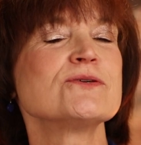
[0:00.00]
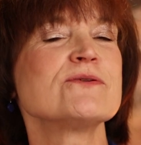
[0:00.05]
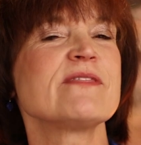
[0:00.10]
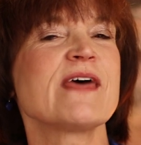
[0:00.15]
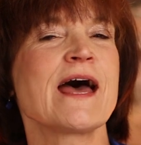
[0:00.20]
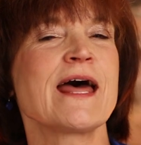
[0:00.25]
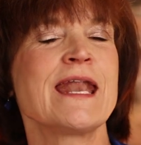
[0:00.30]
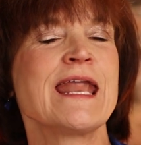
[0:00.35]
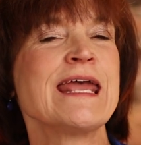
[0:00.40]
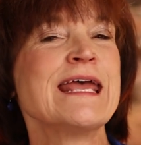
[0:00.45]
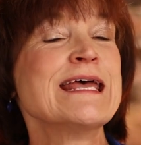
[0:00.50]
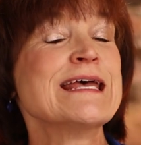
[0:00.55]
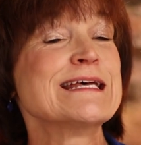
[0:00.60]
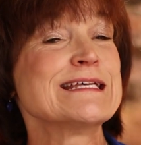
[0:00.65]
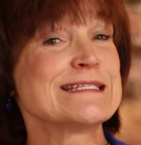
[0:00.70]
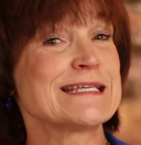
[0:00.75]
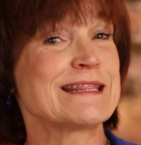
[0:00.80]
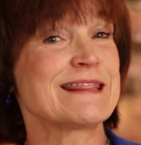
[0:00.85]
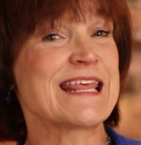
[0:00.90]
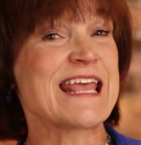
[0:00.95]
do that
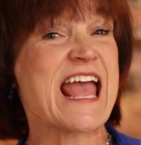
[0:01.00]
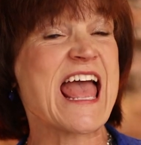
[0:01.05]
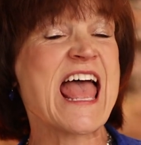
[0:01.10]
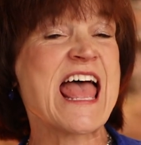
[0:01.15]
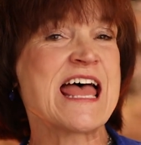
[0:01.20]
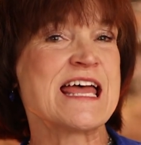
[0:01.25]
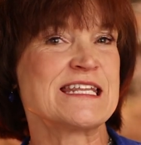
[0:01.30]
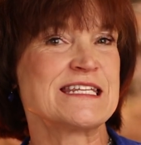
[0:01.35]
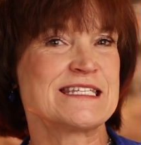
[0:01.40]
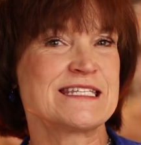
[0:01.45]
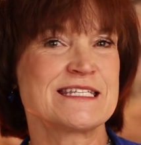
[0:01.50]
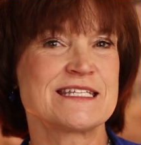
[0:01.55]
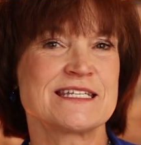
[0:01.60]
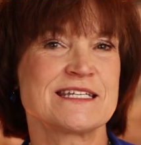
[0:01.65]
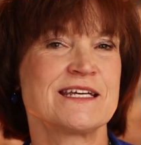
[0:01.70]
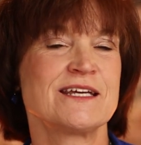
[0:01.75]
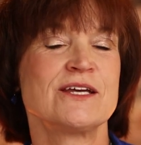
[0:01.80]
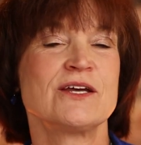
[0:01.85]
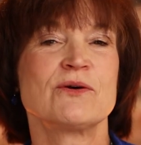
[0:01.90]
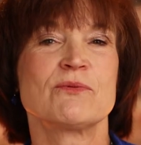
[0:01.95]
is at the end
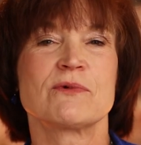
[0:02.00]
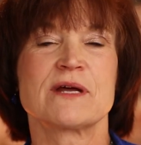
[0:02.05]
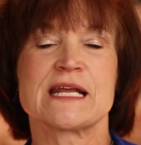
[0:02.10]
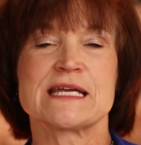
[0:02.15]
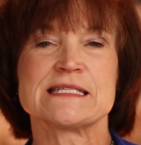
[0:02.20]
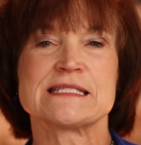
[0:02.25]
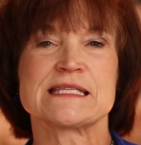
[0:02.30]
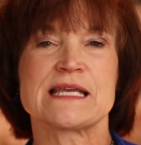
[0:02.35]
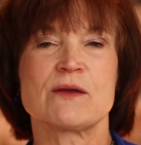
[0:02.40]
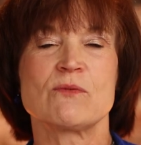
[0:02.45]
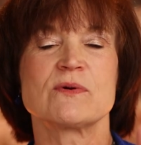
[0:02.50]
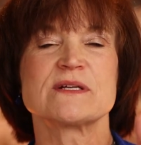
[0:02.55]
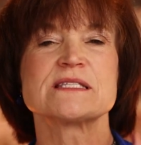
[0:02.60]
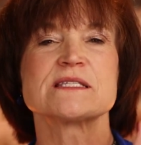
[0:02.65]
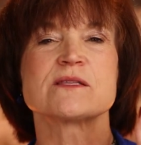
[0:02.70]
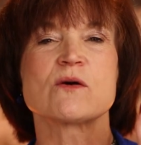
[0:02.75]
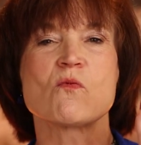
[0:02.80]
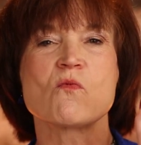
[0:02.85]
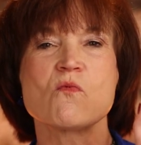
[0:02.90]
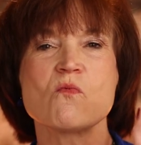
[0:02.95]
when I say,
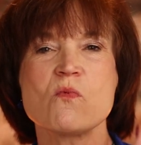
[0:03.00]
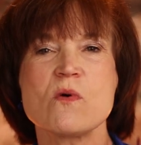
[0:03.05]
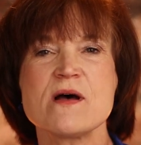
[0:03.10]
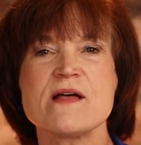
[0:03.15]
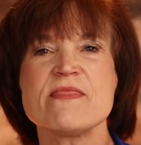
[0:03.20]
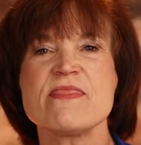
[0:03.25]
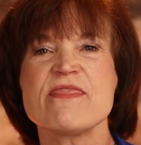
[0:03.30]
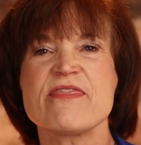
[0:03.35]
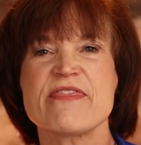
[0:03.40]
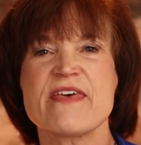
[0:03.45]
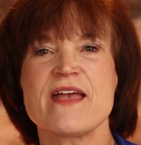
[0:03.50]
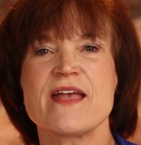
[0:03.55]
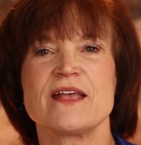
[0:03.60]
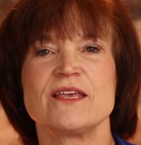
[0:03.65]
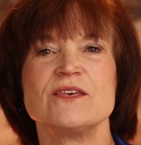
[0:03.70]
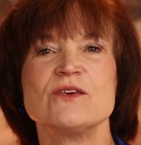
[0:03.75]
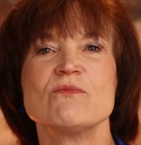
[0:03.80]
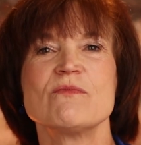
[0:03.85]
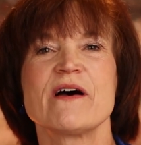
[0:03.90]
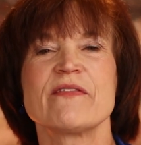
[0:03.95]
what's the one
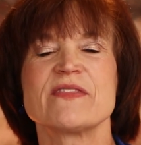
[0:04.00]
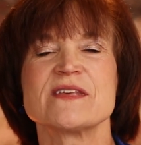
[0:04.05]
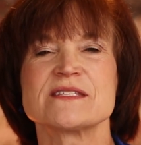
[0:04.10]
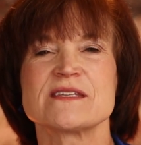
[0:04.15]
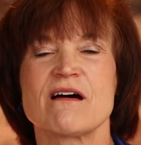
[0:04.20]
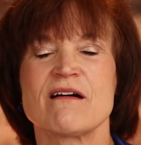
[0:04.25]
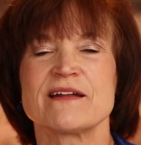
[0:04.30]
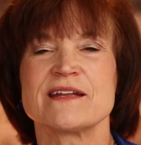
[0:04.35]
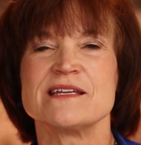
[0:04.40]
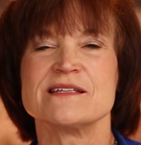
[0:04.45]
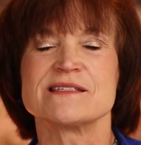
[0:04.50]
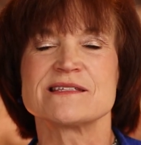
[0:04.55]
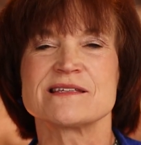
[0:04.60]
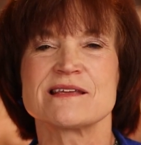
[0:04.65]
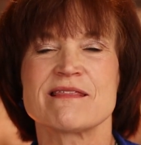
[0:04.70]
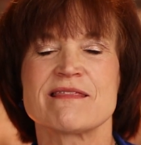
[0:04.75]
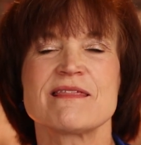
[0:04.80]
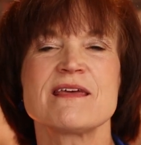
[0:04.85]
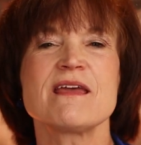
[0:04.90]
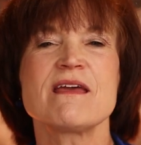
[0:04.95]
thing you want this audience
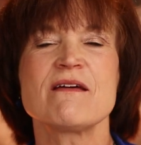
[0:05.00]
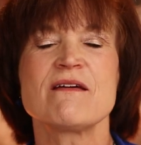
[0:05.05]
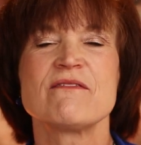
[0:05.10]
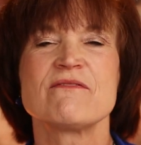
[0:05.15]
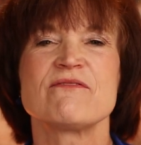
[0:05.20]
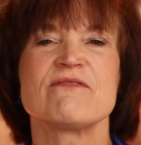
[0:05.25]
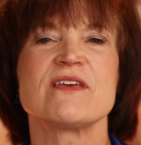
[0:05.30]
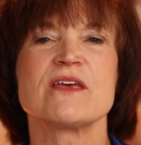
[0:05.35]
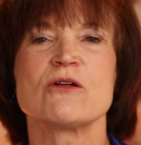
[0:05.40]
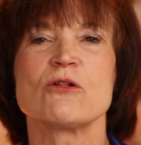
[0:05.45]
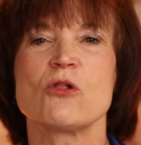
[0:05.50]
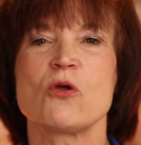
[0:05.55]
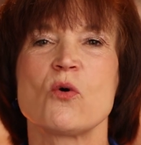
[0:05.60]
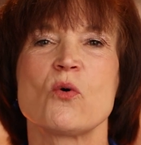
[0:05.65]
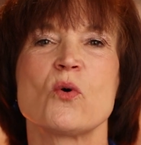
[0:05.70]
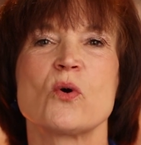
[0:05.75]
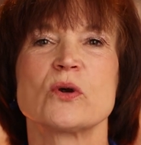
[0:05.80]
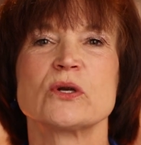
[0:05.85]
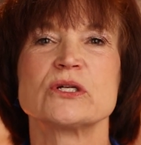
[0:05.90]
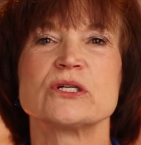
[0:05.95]
to think, feel,
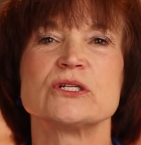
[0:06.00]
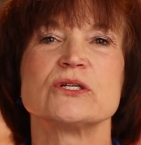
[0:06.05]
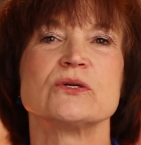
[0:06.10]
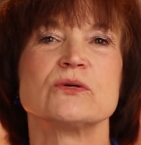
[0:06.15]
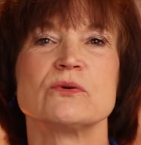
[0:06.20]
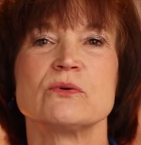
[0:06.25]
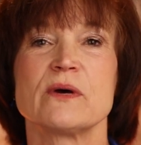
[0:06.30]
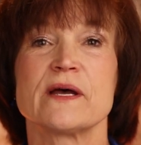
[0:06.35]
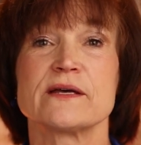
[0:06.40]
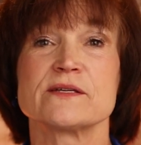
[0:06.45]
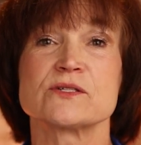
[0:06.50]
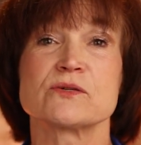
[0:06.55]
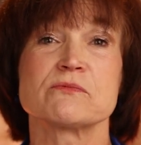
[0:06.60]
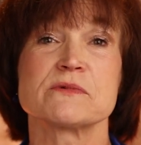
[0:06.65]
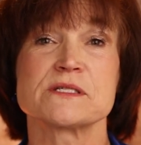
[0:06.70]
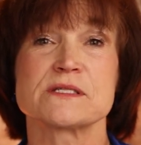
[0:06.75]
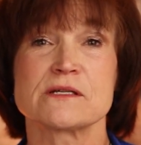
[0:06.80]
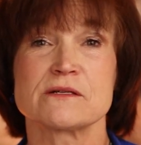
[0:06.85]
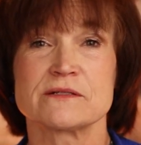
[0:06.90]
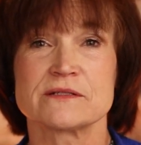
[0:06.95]
or do as a
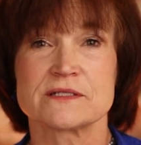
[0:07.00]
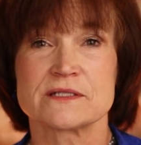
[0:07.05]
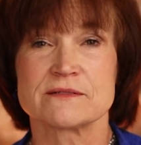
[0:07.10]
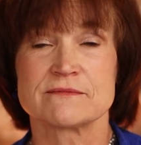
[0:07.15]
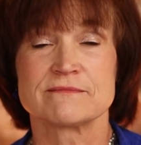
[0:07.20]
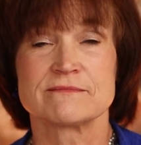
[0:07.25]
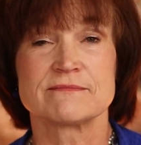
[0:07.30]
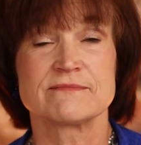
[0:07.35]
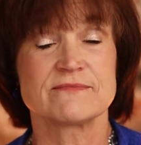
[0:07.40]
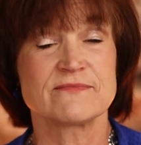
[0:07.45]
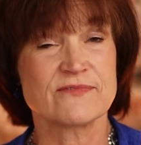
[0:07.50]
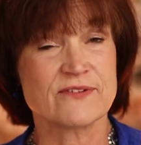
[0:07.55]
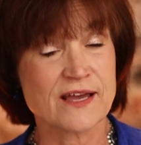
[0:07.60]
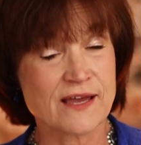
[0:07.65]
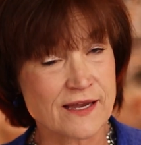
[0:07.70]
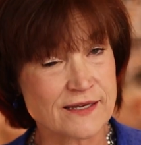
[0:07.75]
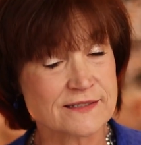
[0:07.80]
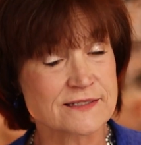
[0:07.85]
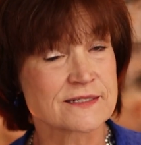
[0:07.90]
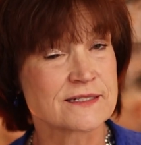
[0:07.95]
result? In
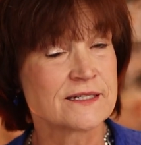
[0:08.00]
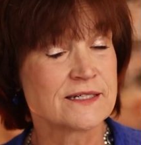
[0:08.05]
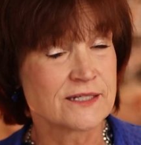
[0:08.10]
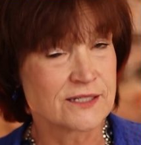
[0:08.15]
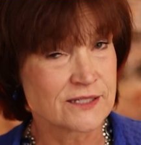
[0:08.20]
fact,